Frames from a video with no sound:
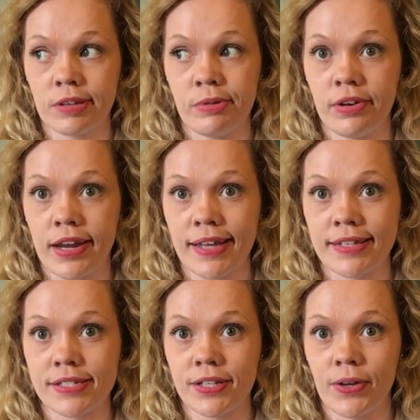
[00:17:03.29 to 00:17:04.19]
communicating
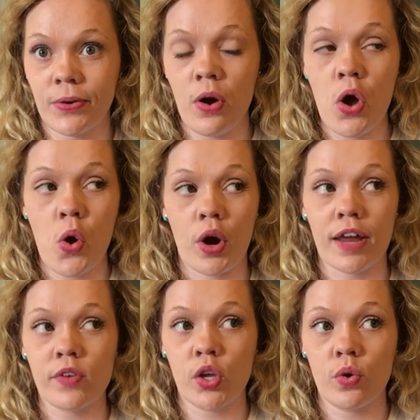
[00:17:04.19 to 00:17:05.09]
to you or
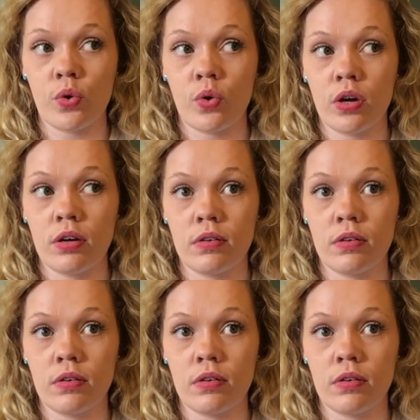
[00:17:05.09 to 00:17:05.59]
giving you